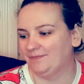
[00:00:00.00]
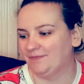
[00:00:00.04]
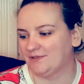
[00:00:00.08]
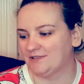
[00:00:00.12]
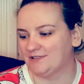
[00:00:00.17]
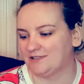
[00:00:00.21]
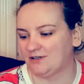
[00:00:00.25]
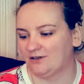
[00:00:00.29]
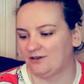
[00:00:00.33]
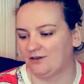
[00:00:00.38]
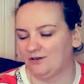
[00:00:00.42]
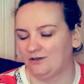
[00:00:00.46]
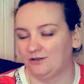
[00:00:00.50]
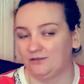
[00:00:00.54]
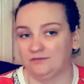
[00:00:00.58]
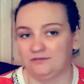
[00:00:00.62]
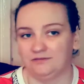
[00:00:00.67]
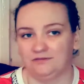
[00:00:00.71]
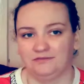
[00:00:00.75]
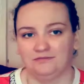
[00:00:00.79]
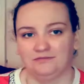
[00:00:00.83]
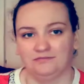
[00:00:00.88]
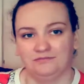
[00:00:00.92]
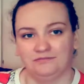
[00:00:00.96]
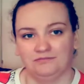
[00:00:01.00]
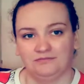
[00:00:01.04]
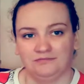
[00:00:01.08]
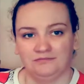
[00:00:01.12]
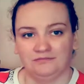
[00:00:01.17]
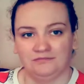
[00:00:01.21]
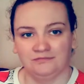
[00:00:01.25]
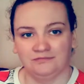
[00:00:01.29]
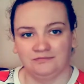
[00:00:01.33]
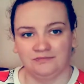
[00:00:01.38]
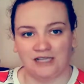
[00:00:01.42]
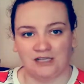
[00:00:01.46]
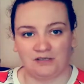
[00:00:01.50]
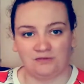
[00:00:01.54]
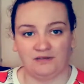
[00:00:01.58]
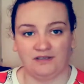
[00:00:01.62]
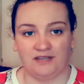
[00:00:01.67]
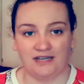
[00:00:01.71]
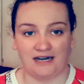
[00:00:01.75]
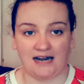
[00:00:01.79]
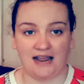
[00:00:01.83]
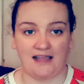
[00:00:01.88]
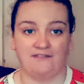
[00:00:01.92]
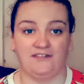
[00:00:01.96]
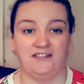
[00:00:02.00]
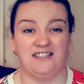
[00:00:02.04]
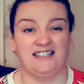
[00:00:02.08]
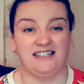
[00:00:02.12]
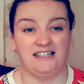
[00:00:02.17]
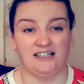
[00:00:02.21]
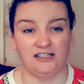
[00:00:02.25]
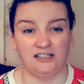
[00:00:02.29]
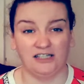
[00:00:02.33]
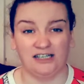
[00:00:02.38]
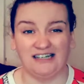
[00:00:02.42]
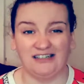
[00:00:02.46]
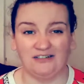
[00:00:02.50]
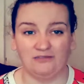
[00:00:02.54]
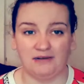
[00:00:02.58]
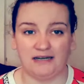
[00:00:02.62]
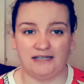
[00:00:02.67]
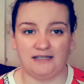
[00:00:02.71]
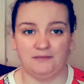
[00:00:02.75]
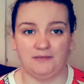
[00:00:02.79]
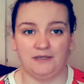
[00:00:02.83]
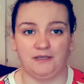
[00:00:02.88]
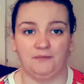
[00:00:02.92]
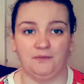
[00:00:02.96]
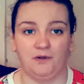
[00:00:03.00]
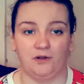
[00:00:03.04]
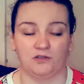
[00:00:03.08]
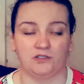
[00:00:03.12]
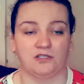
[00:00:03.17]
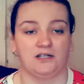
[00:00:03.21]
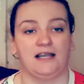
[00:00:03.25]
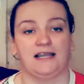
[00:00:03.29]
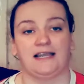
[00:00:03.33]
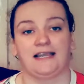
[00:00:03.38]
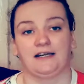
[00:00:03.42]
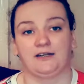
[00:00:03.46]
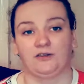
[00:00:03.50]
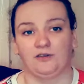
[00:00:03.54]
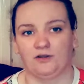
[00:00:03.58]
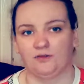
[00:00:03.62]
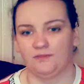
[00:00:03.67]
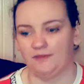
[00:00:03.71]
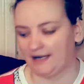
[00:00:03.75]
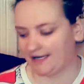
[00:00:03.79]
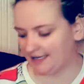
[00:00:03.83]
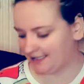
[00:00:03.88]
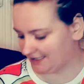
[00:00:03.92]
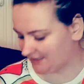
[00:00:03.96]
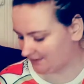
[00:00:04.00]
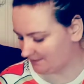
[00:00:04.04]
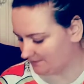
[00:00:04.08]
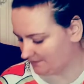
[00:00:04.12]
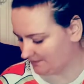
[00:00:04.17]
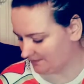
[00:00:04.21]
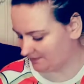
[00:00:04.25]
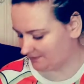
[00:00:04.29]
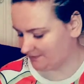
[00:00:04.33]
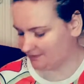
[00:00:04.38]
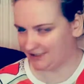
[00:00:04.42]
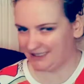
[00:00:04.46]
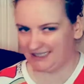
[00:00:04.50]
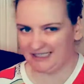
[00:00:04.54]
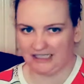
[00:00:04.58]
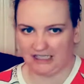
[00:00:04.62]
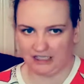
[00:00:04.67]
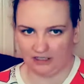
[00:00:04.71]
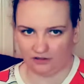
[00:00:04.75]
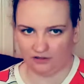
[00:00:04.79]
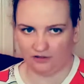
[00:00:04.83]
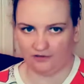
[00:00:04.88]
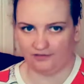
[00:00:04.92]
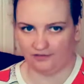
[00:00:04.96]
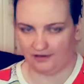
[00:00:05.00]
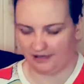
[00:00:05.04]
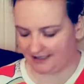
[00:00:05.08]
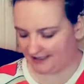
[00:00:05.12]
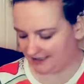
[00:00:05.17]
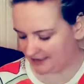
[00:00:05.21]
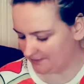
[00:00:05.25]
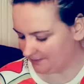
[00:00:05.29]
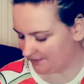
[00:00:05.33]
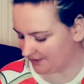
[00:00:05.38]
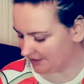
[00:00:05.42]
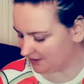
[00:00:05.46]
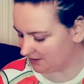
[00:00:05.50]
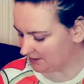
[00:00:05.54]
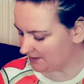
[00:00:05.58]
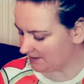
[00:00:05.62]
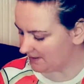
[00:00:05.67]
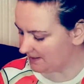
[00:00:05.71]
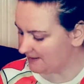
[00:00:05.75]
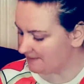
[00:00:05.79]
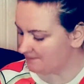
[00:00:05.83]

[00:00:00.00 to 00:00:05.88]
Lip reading: so that's when he can have his little ready meatballs and I can cook my keto friendly meal.